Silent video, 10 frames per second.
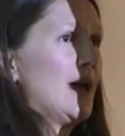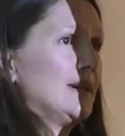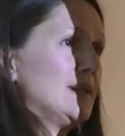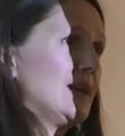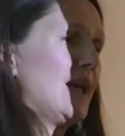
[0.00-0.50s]

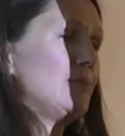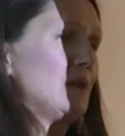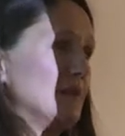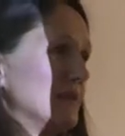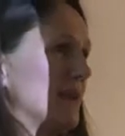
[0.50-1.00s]
And he came
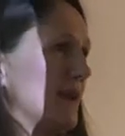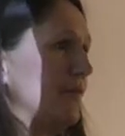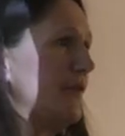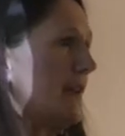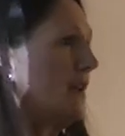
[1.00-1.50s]
in and said, I'm
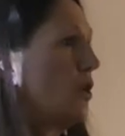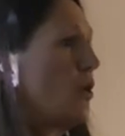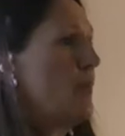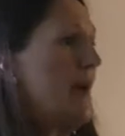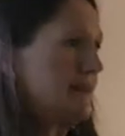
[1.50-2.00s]
feeling a
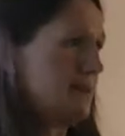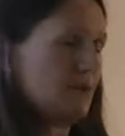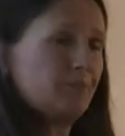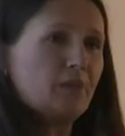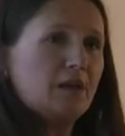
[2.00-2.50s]
lot better.